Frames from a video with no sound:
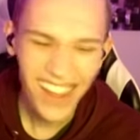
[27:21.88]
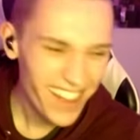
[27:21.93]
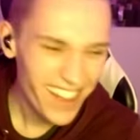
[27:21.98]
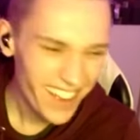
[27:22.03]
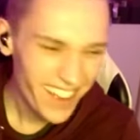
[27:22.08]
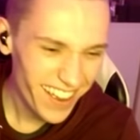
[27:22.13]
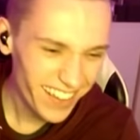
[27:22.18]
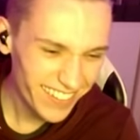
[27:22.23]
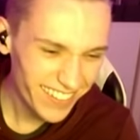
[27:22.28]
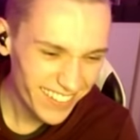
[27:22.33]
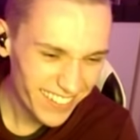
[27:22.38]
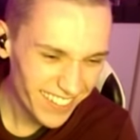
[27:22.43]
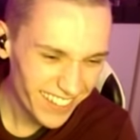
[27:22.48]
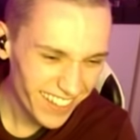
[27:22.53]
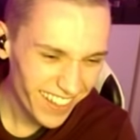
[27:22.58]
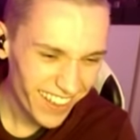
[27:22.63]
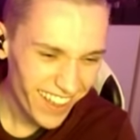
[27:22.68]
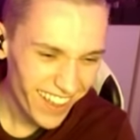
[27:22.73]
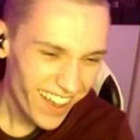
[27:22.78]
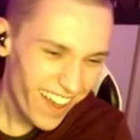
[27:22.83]

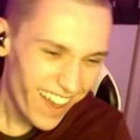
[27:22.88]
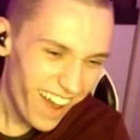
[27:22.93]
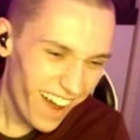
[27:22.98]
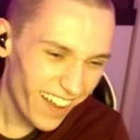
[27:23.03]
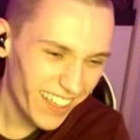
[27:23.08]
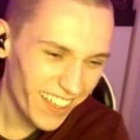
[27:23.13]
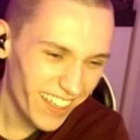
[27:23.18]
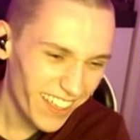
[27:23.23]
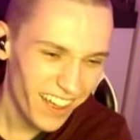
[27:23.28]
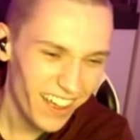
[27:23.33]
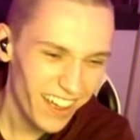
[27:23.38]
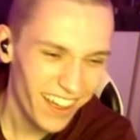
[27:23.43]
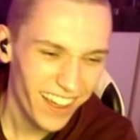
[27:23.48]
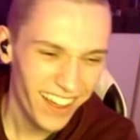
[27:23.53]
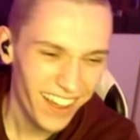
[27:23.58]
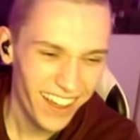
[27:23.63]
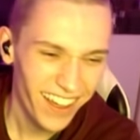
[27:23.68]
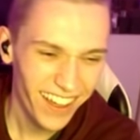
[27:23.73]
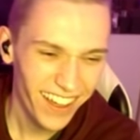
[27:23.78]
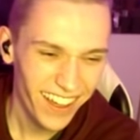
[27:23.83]

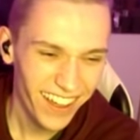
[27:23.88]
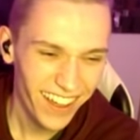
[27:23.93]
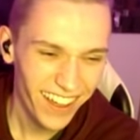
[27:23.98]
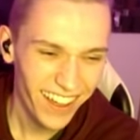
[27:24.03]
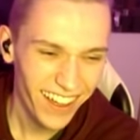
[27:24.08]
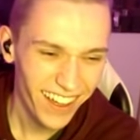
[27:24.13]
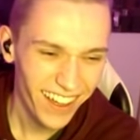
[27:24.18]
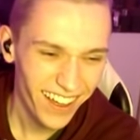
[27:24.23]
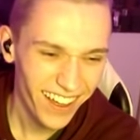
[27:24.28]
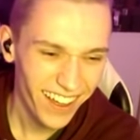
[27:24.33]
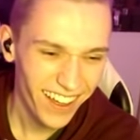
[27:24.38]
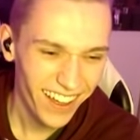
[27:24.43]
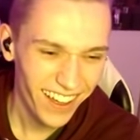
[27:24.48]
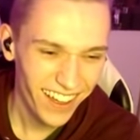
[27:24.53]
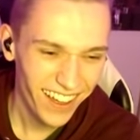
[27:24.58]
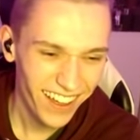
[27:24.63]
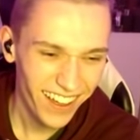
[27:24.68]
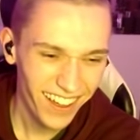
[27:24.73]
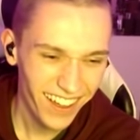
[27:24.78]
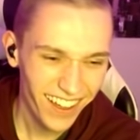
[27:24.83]

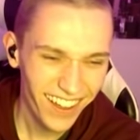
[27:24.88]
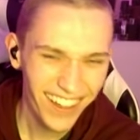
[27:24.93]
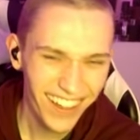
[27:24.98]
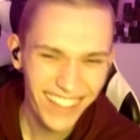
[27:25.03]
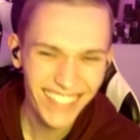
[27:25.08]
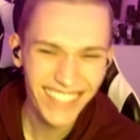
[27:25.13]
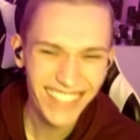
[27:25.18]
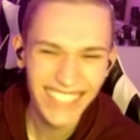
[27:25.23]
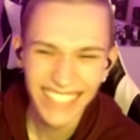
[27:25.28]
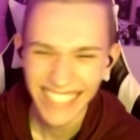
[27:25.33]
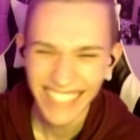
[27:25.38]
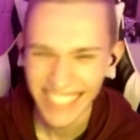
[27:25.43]
No words are spoken by the person on screen.